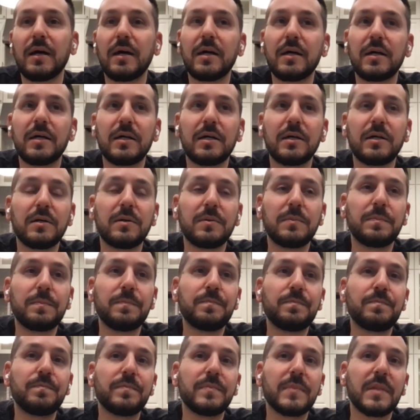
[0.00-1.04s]

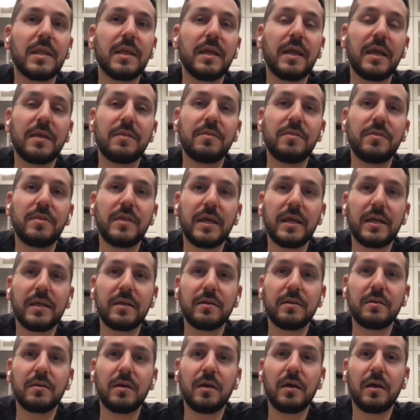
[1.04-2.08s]
Um, and
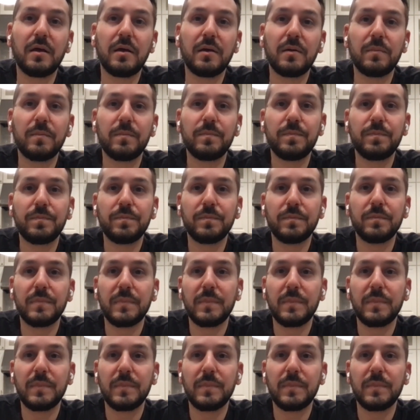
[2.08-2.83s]
then um,